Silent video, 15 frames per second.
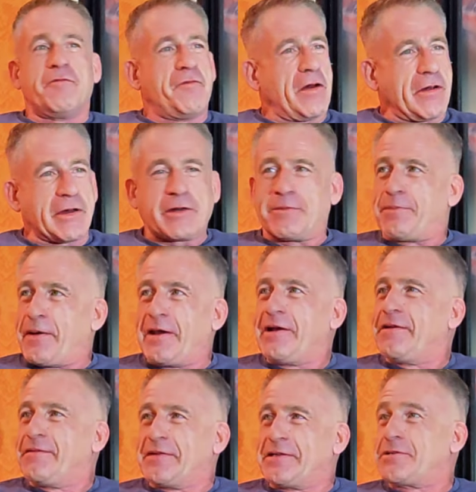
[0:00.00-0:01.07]
Very
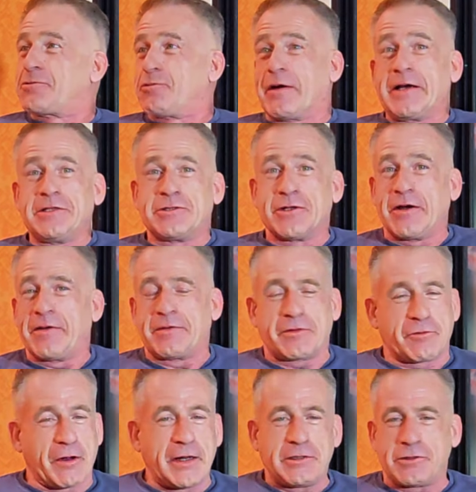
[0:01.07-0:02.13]
competitive. It's great service.
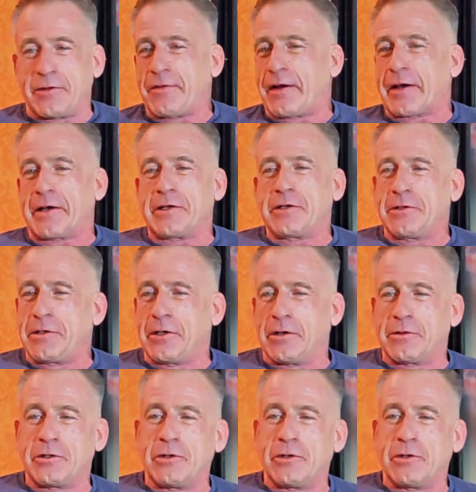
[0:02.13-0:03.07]
I got